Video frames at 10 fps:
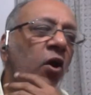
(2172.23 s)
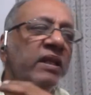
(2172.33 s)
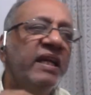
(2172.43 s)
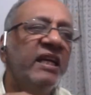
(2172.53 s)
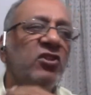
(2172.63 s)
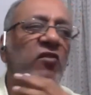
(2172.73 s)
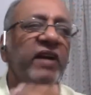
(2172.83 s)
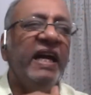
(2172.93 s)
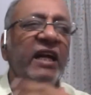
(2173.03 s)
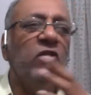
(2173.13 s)
beyond the age of
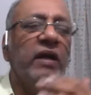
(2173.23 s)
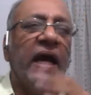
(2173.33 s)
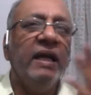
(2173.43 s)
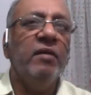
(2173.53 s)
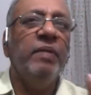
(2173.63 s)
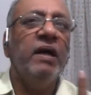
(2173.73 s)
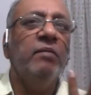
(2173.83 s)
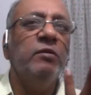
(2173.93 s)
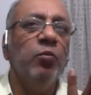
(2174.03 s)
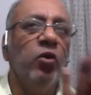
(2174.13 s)
eight or nine, it
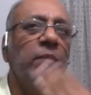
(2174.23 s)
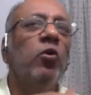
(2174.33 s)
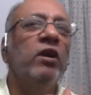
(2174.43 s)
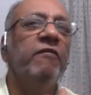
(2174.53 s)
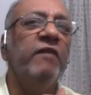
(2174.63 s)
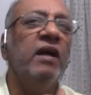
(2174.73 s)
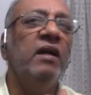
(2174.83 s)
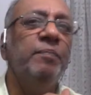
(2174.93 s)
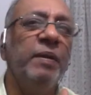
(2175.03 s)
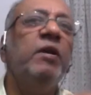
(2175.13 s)
becomes more and more
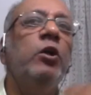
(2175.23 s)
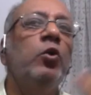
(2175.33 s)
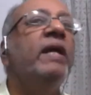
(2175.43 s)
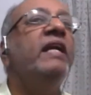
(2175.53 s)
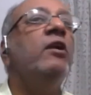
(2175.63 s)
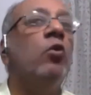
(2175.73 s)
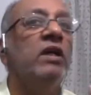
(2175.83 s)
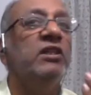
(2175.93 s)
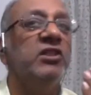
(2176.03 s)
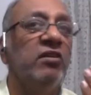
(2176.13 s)
difficult. People do it in
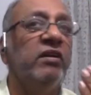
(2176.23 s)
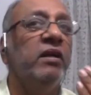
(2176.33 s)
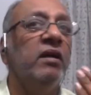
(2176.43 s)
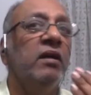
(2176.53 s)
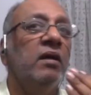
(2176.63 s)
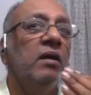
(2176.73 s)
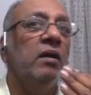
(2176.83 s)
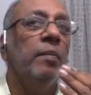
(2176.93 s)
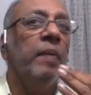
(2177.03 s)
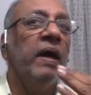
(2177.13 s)
older children,
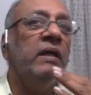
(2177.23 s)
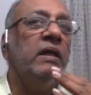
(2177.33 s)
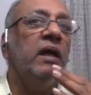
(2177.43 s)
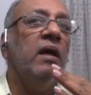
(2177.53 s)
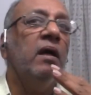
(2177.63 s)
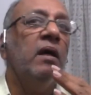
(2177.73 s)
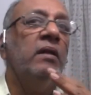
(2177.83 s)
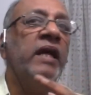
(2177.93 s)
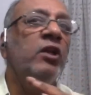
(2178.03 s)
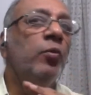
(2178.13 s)
but
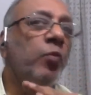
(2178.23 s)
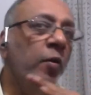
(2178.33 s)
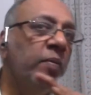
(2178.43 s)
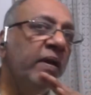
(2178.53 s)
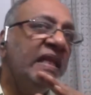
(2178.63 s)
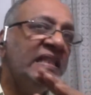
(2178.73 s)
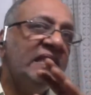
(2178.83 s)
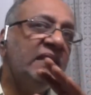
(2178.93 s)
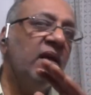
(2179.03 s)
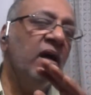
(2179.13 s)
then you probably
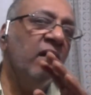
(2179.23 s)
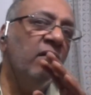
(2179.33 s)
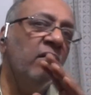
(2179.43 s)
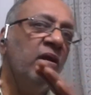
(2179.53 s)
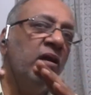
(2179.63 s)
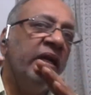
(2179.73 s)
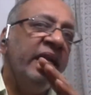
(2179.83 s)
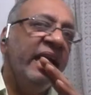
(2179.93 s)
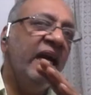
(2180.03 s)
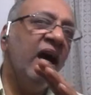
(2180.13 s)
this uh,
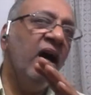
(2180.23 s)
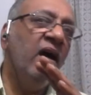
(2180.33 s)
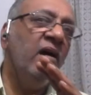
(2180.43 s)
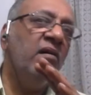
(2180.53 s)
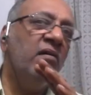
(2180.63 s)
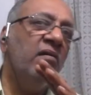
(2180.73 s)
Dega